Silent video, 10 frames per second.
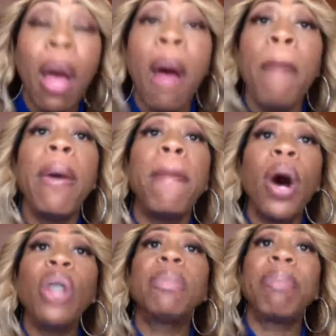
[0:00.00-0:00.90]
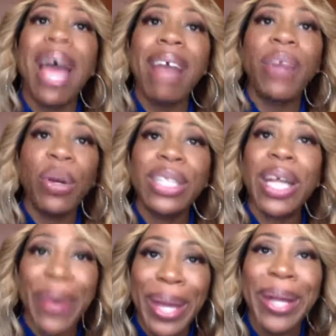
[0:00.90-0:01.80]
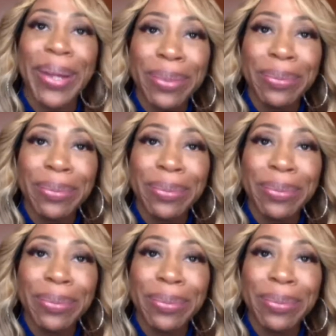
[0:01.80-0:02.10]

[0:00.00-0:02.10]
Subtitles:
but most black folks that are here,